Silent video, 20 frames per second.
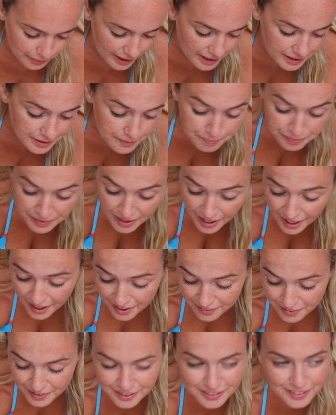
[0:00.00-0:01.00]
weird.
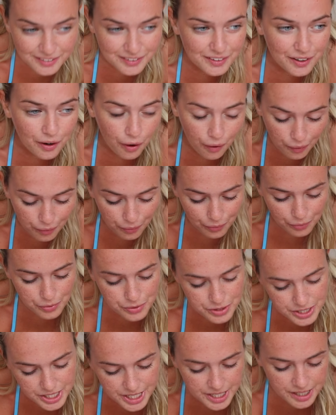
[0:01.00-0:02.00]
This is
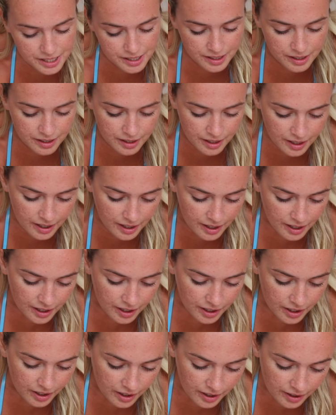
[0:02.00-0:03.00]
called
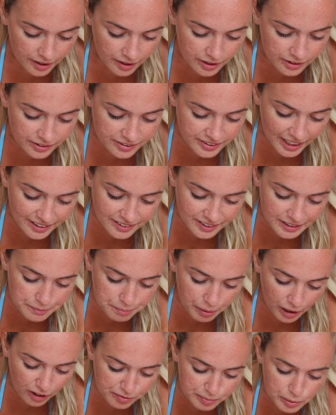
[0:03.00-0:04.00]

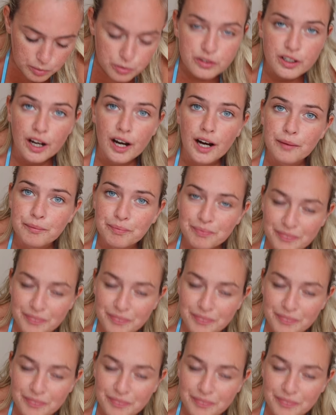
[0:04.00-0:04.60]
Satin Puffball Skirt